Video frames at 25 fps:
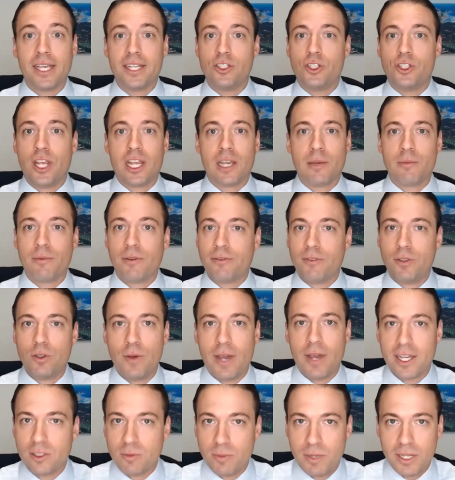Jacob, if you
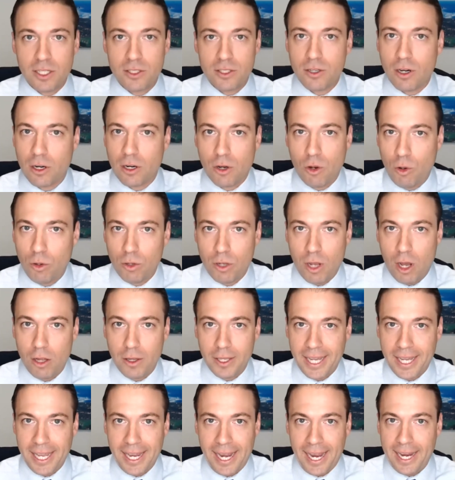ask me to start cold calling at